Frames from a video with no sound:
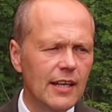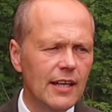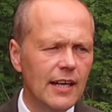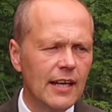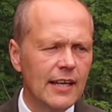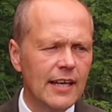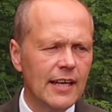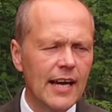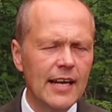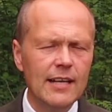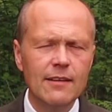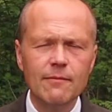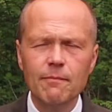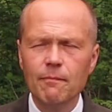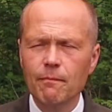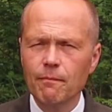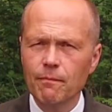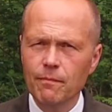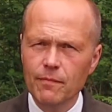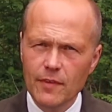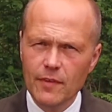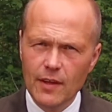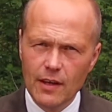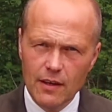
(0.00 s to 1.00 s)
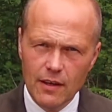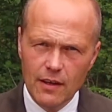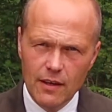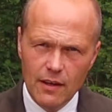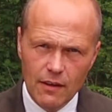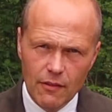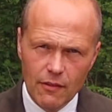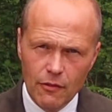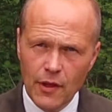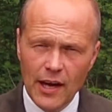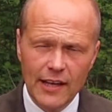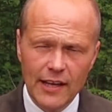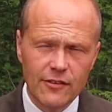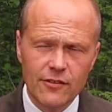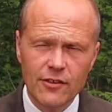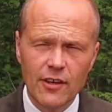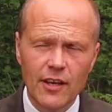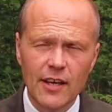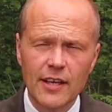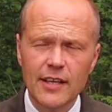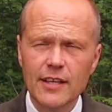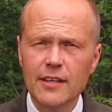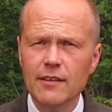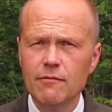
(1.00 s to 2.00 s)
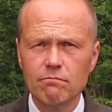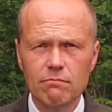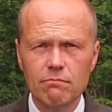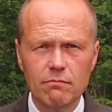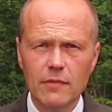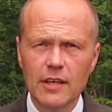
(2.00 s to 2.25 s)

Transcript: Again, that tie